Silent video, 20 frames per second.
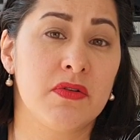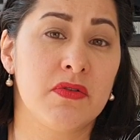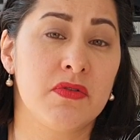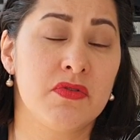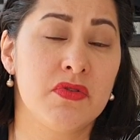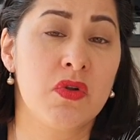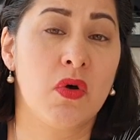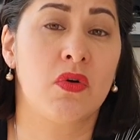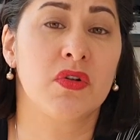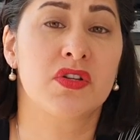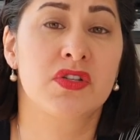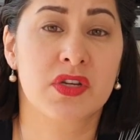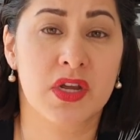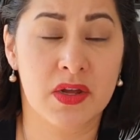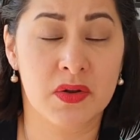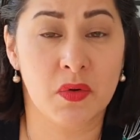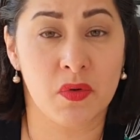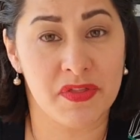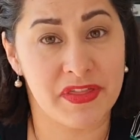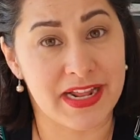not
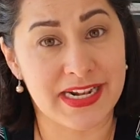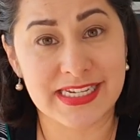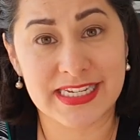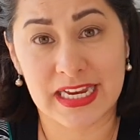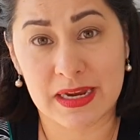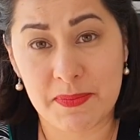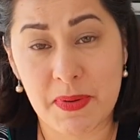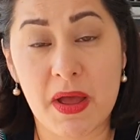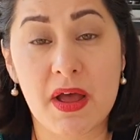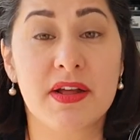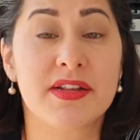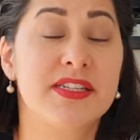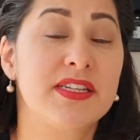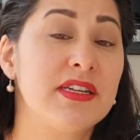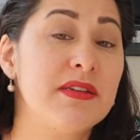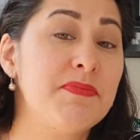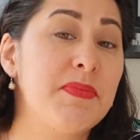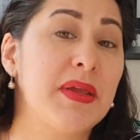an authentic person,